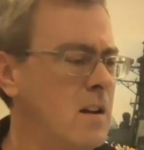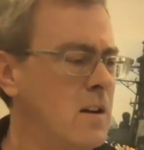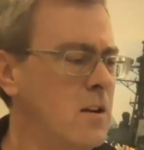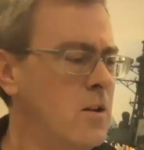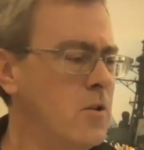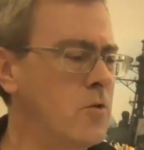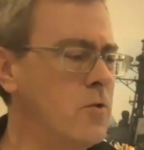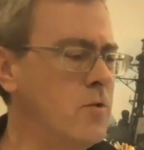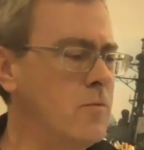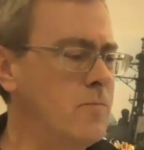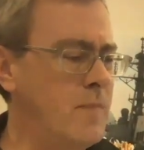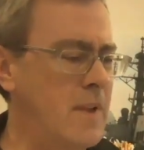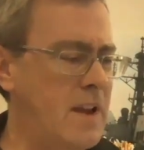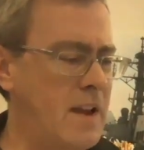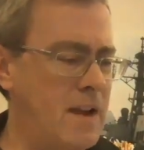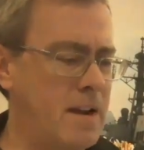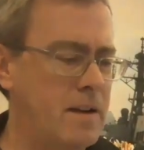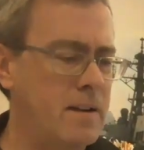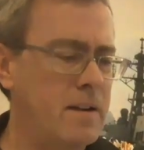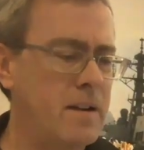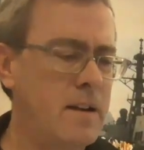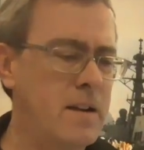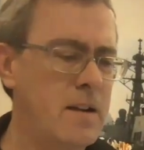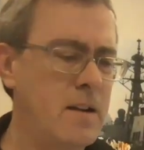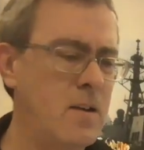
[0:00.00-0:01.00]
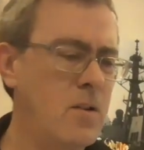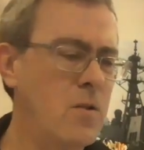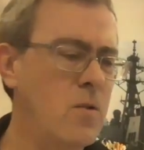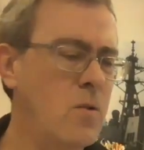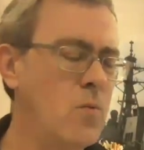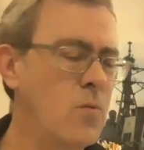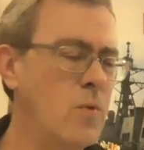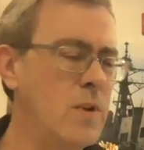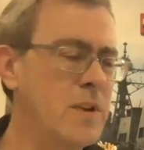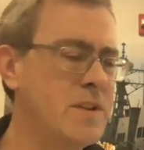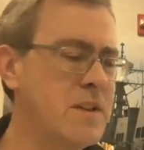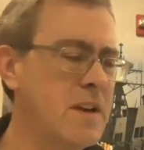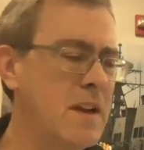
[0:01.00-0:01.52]
Group Man,
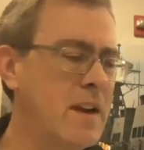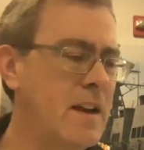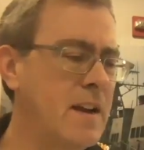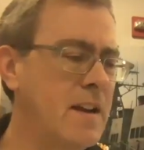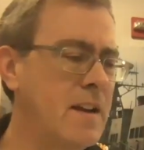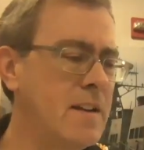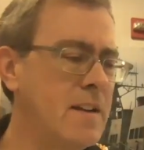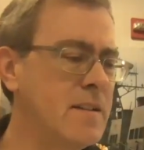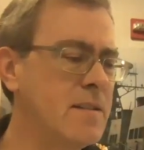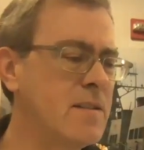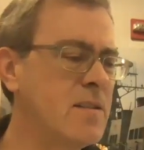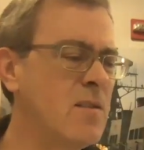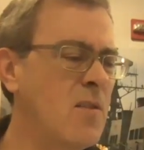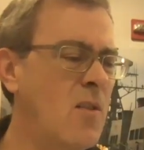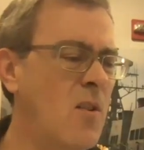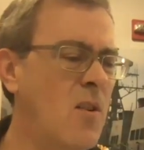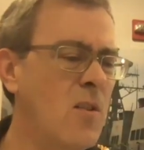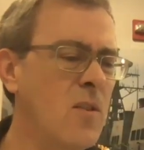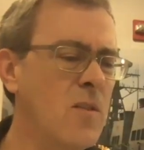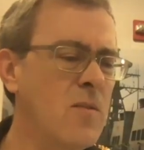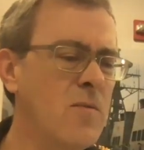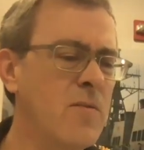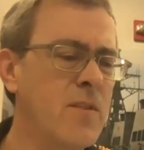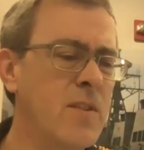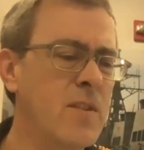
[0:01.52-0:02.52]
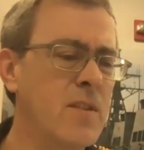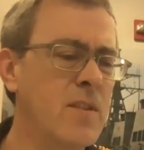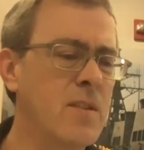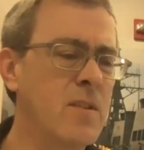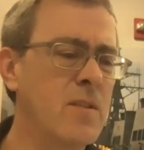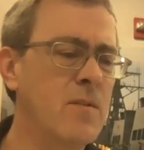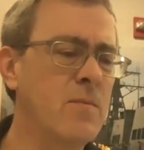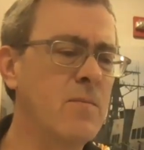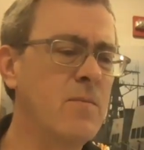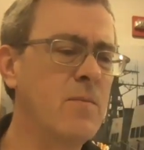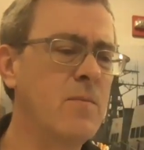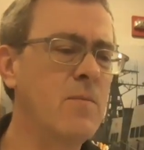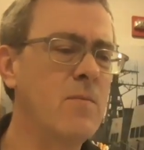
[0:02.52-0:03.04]
which has all of the
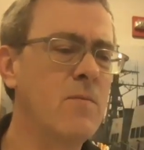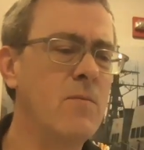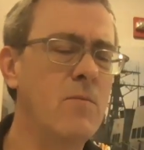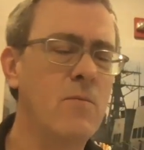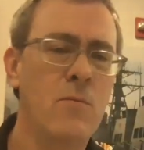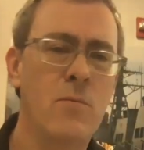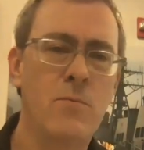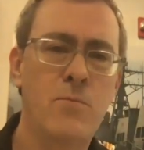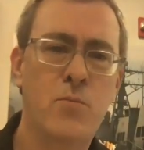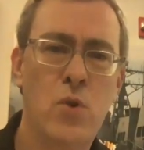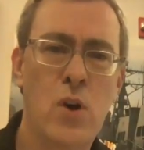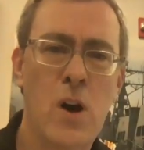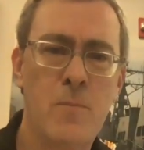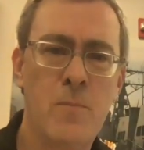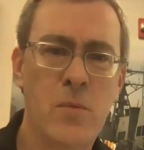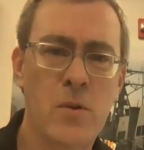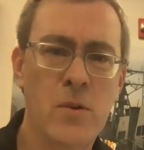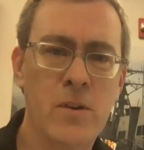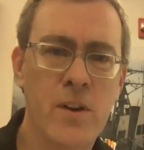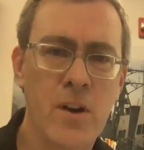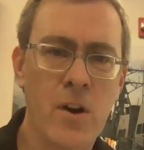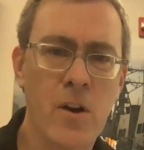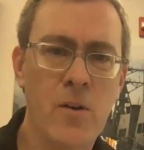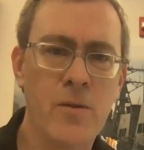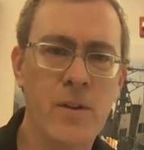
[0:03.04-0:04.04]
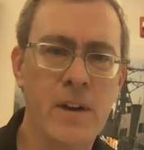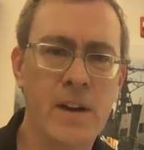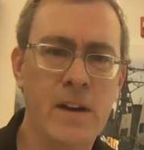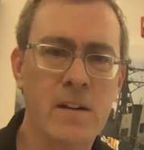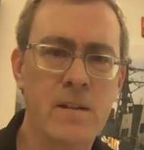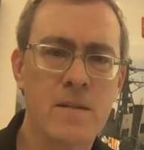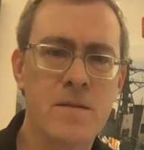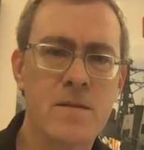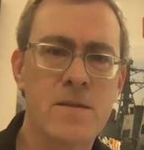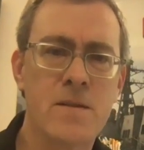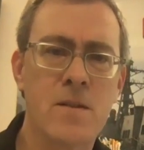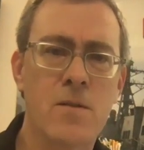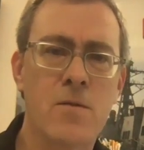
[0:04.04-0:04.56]
proper coding.
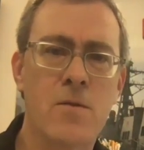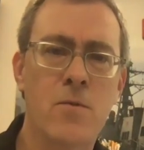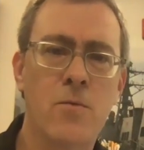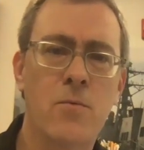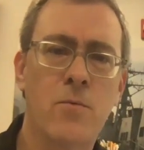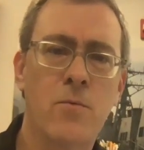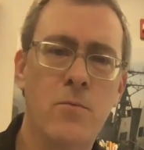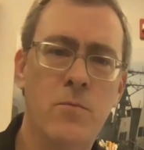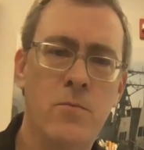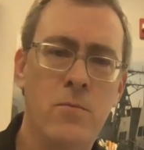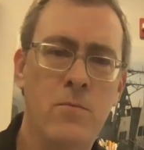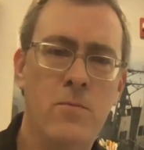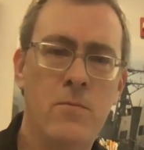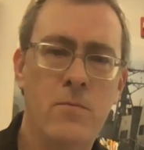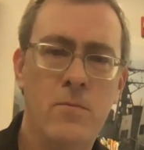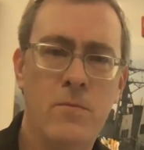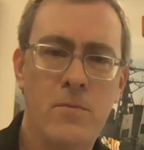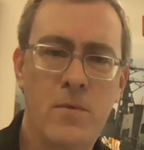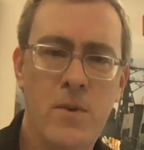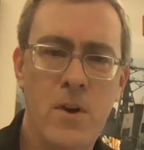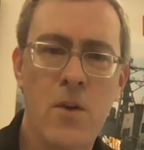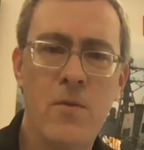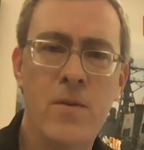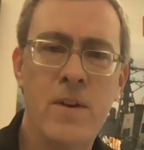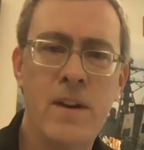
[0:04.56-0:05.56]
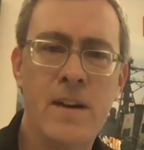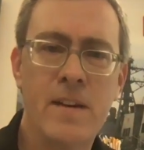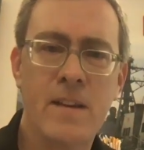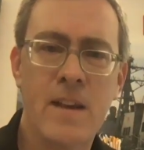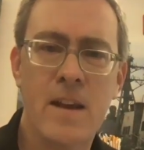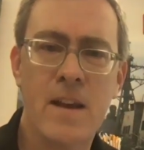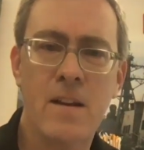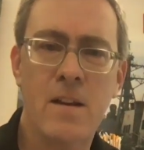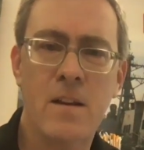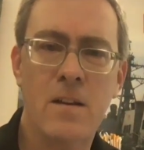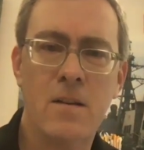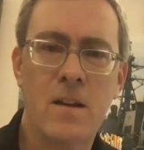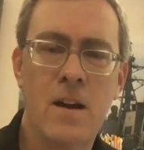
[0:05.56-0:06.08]
So coding
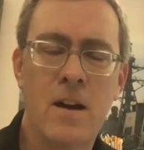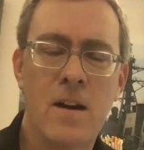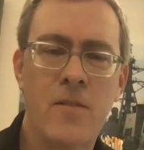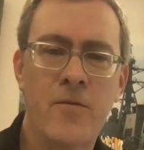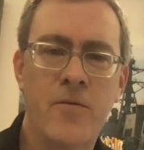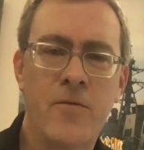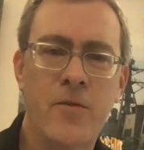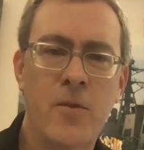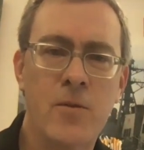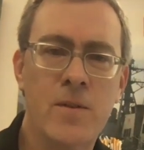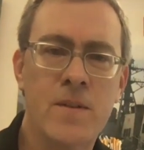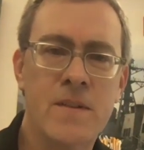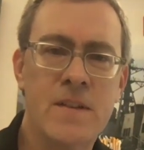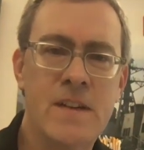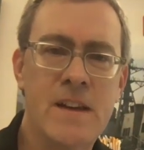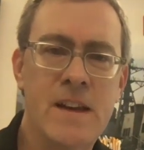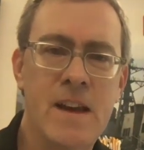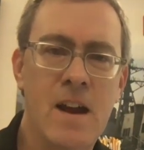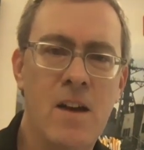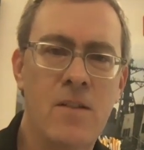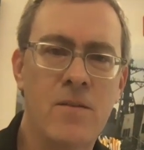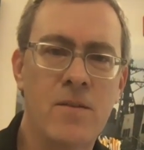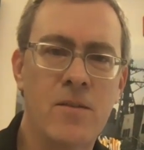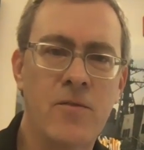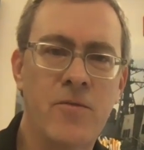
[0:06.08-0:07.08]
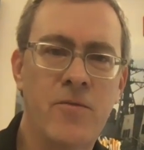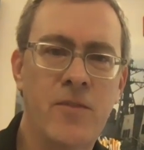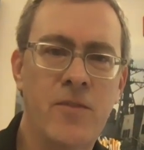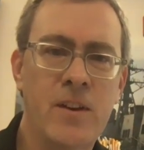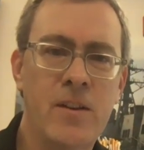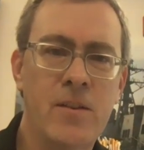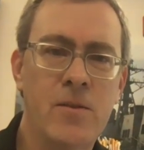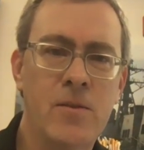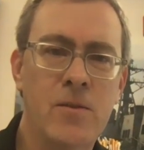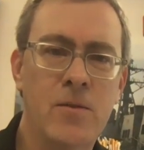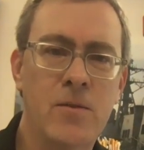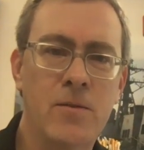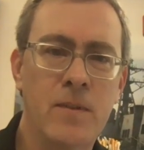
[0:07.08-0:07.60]
that a lot of folks see out in the
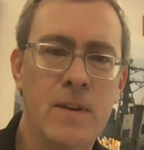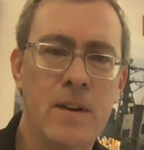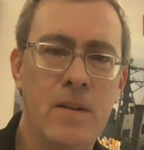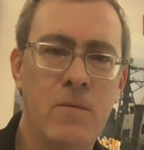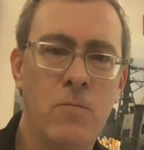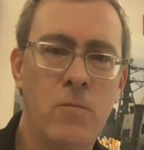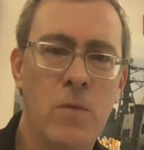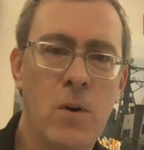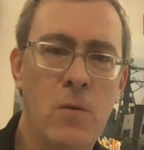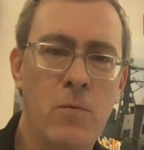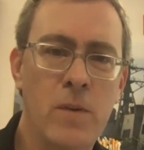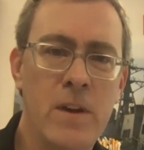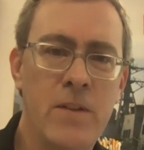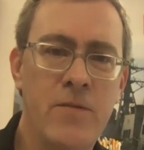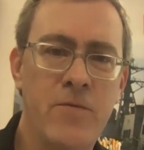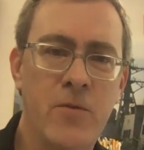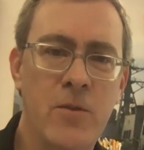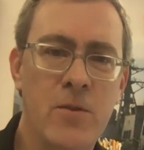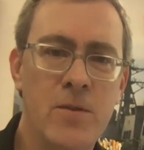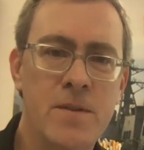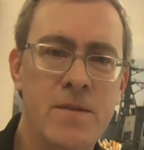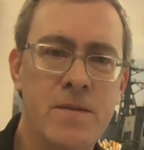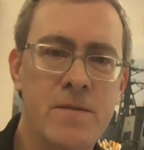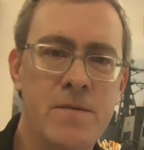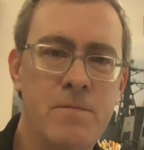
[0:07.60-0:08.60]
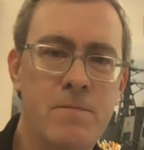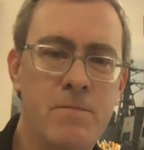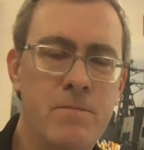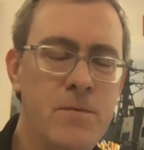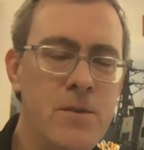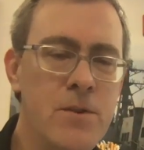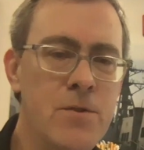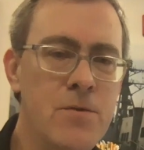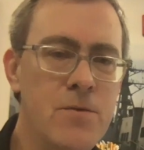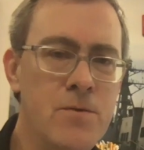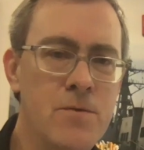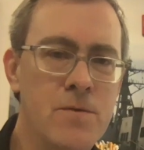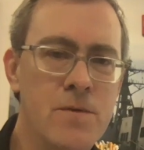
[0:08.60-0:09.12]
field, and what we first
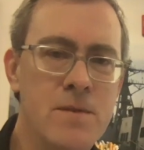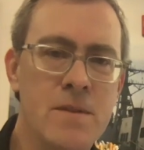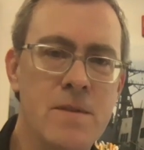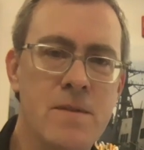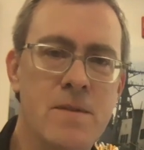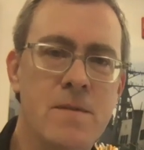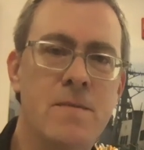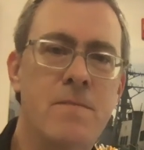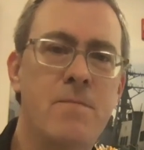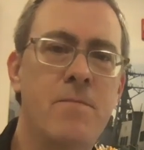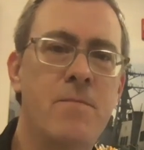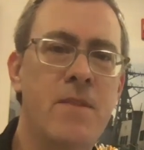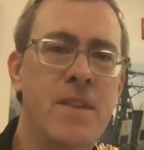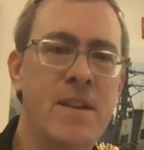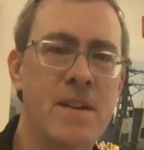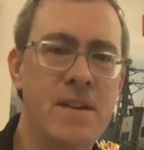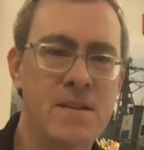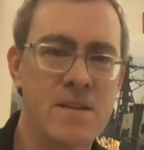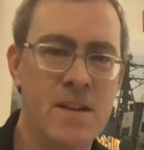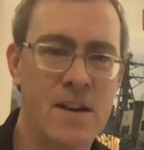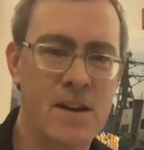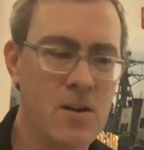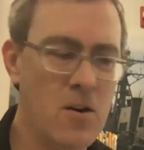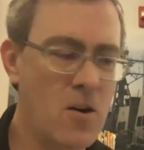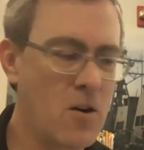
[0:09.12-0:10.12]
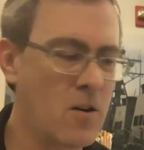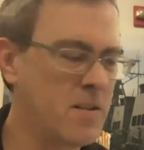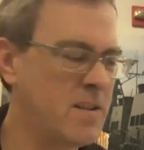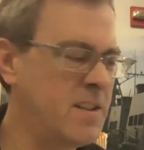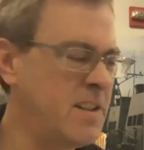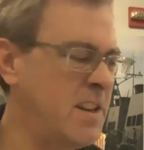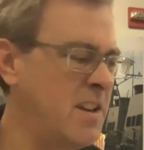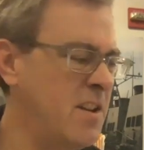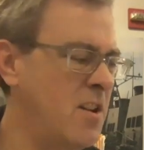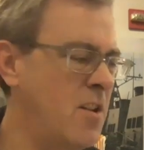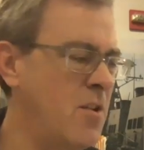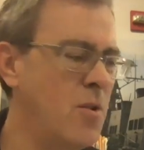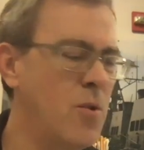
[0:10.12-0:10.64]
use is things like
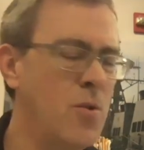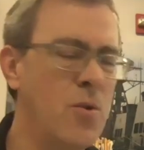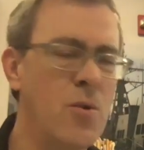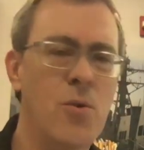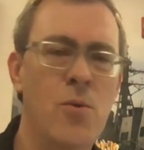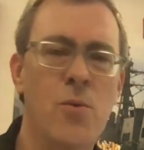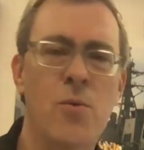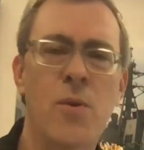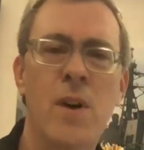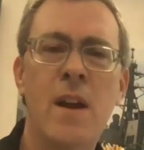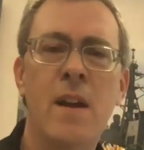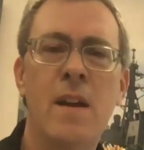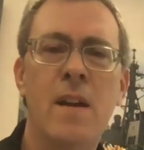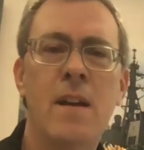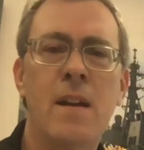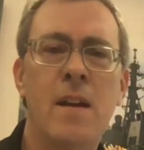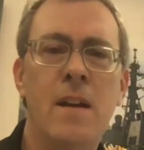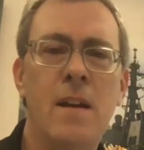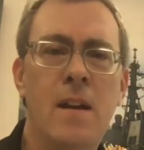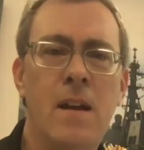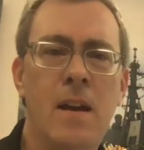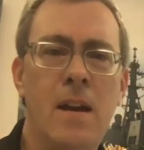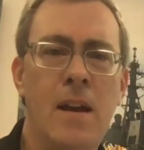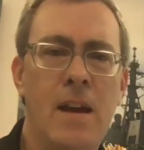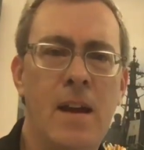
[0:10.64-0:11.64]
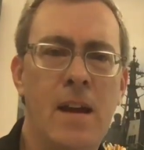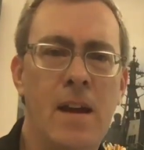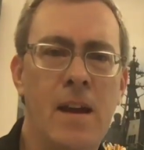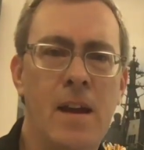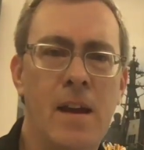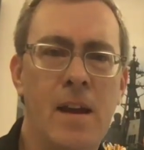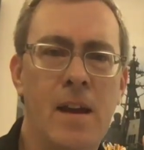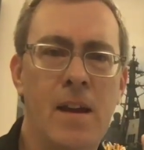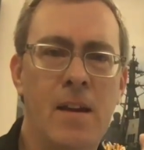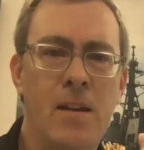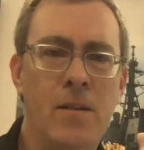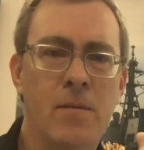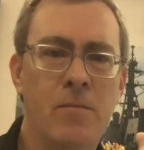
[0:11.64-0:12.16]
RTO
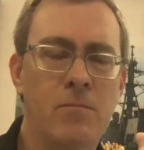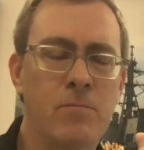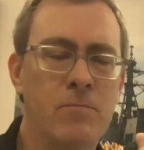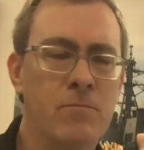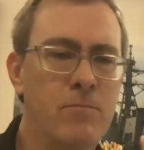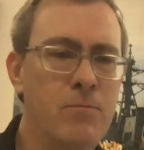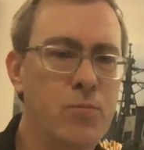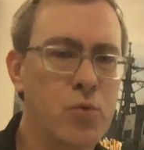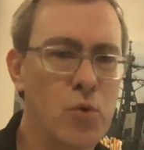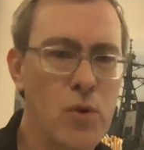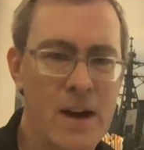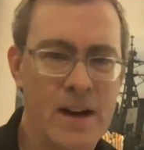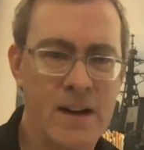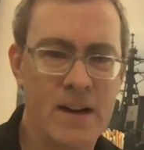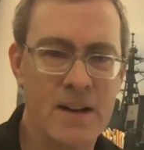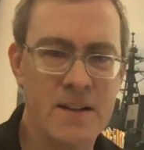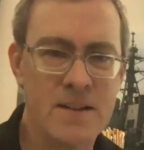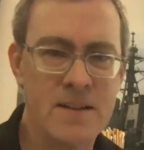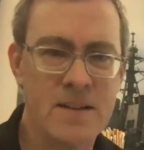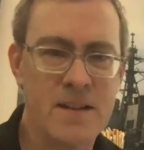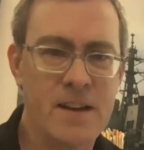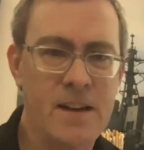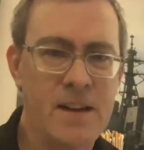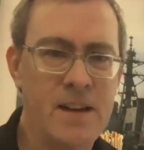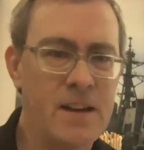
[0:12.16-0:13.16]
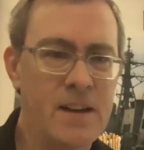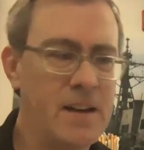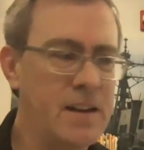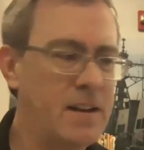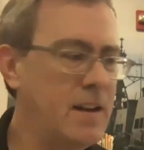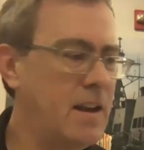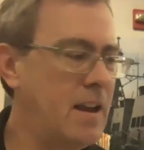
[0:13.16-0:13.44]
and pregnancy